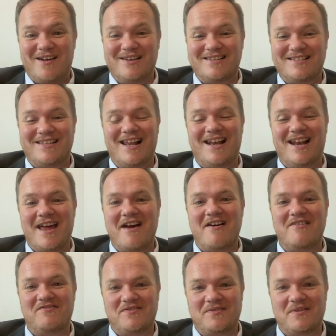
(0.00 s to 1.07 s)
it's selling out
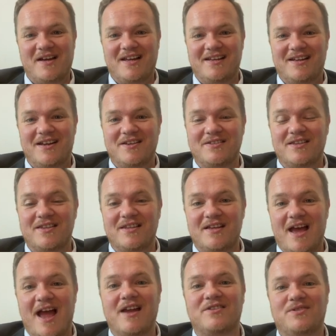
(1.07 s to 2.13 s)
everywhere, you know, so the
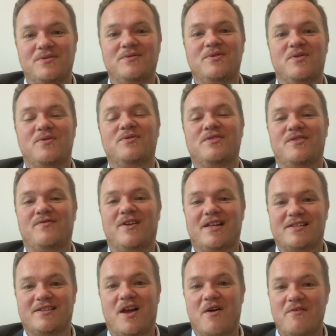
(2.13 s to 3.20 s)
actual launch of it
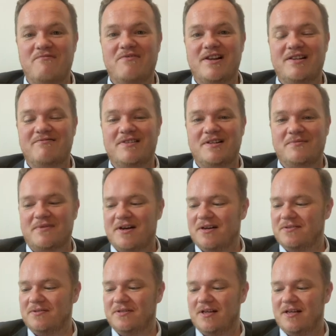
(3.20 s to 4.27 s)
is going really, really
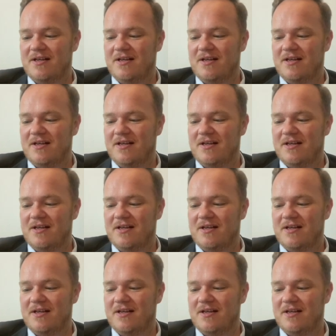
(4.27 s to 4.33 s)
well.